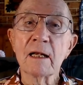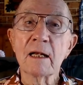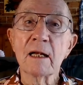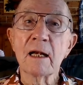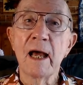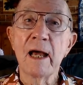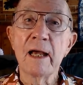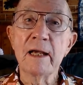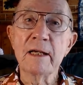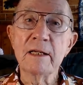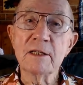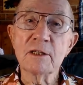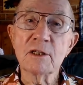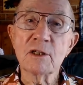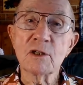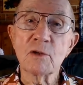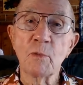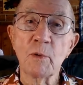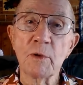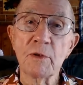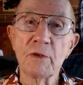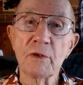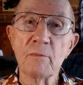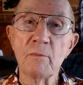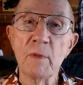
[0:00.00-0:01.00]
glazed
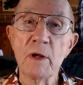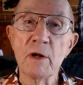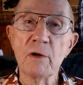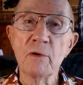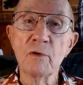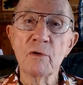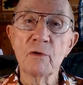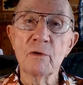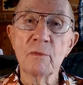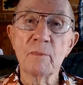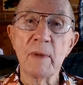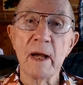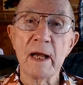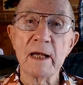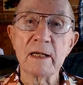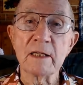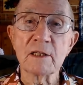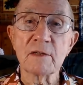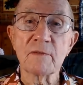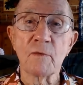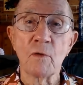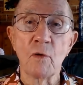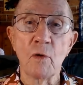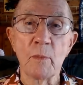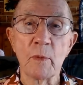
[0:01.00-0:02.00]
with mineral-based
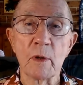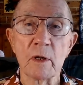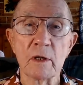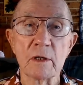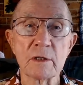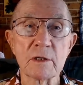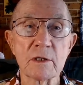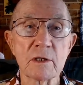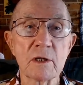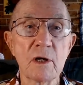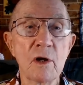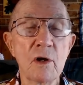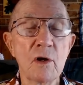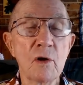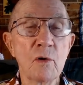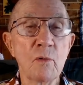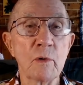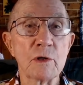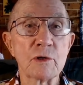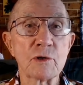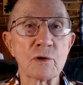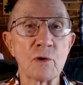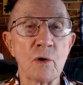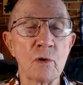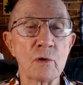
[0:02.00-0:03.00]
formulas,
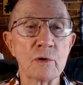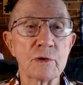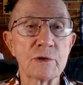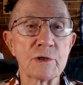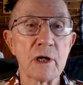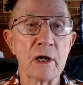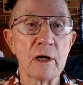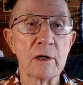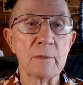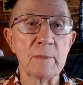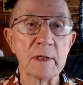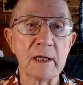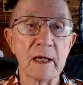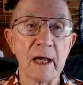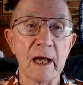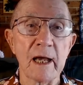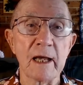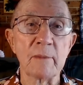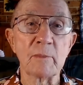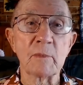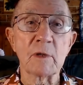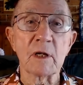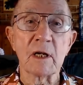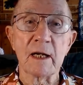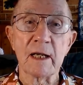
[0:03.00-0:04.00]
which also
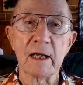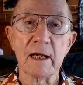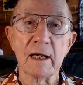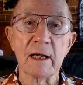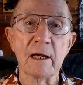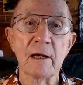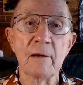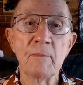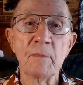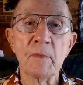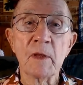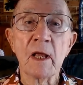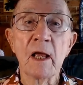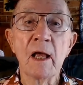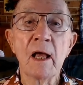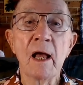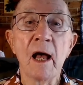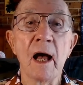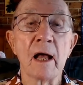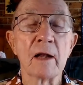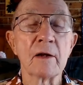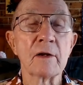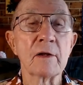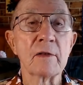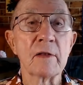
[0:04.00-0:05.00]
became clear
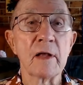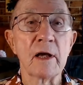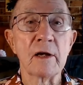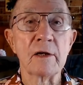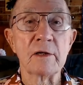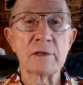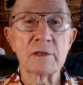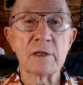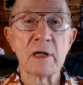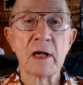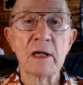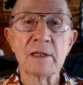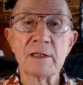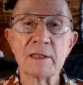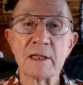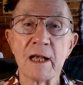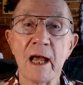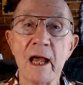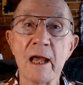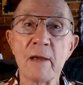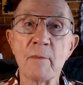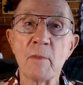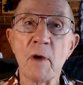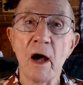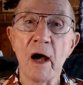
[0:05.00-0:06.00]
under those
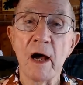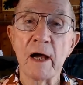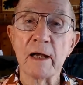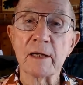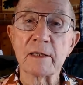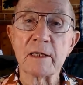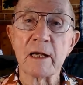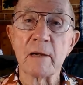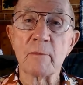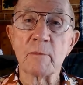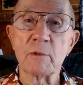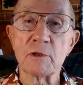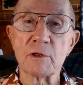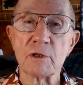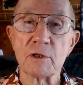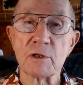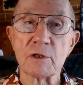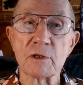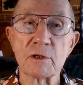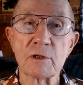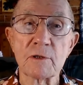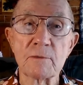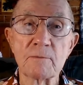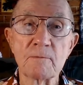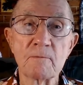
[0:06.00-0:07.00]
same high
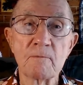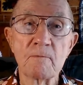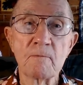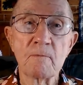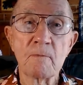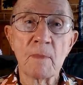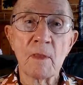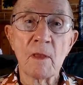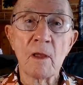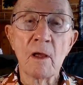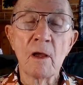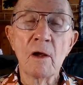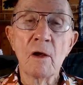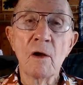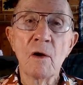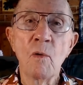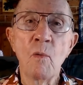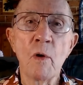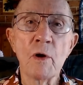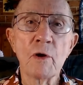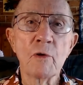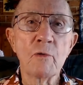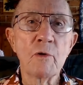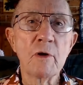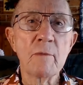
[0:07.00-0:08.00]
temperatures.
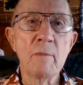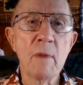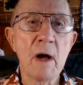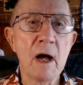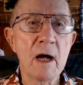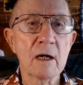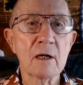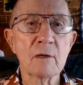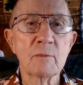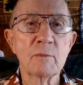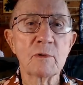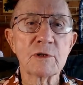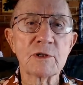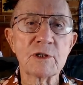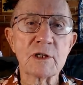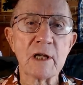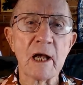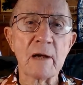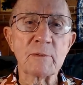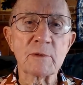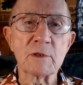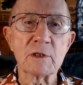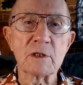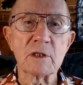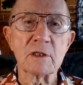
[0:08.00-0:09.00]
What a remarkable
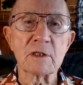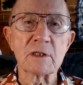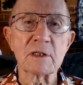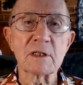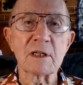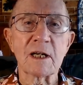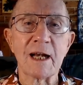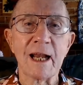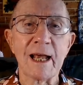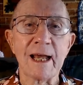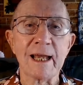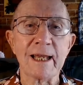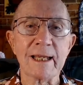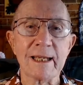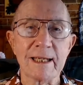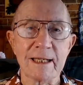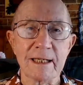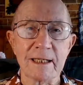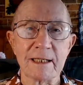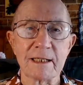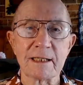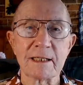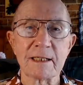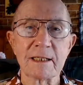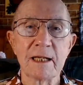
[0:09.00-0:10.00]
substance clay
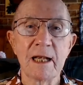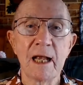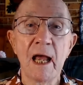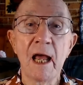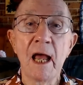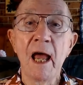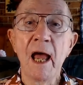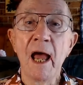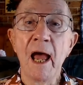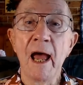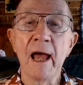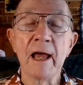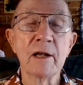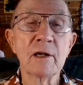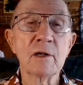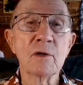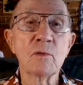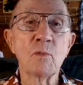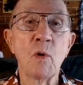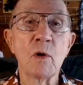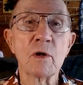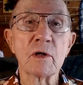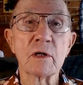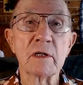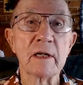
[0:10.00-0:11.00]
is, and
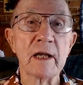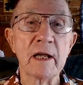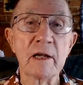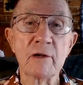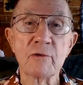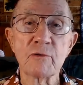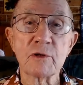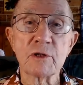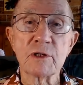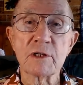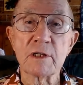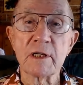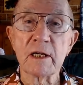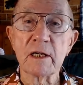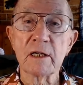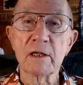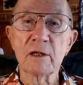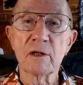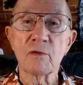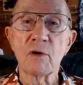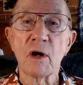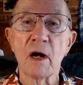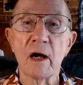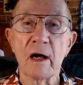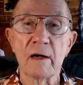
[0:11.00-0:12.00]
what an interesting
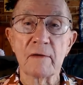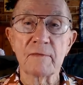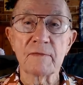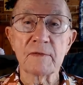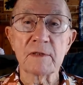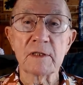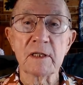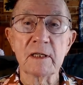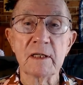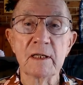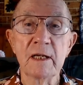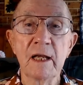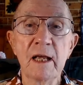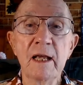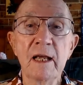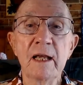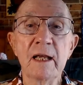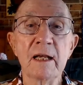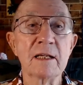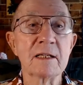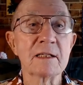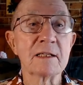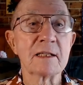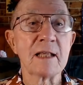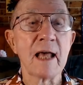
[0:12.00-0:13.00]
craft
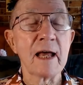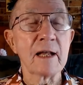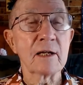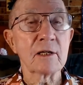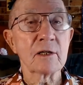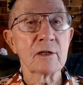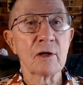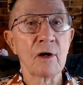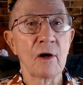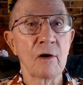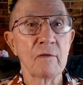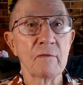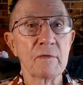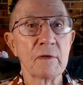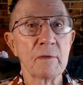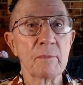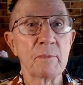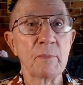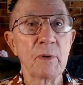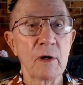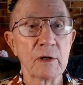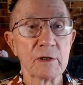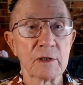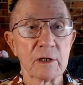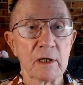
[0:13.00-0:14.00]
is that of the
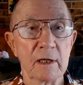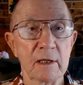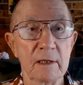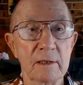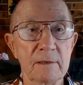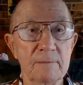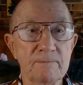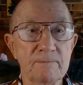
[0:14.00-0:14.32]
potter.